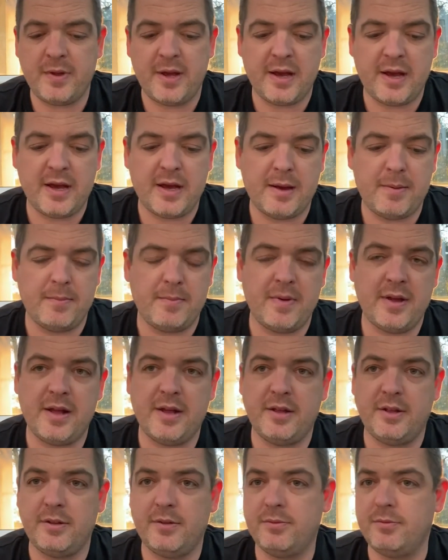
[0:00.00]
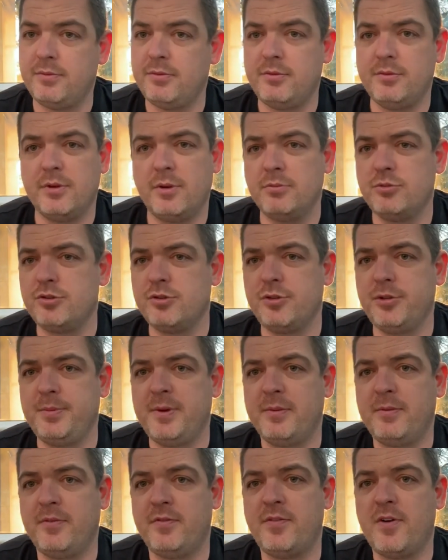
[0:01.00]
I'm sure you'll be
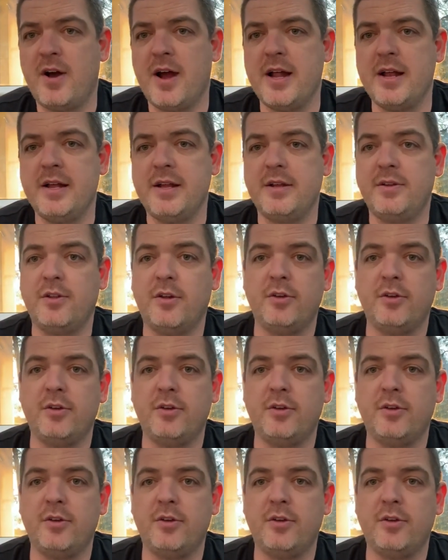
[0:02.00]
able to find it.